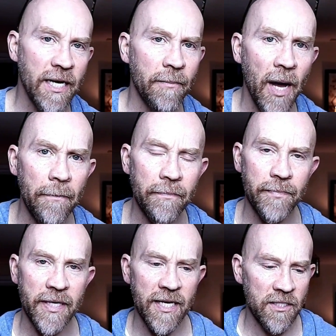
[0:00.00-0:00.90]
him up
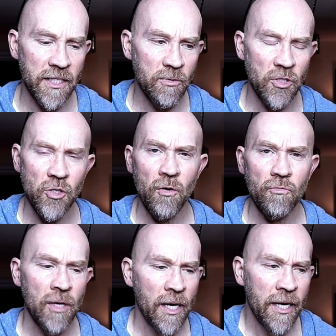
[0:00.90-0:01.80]
because he was so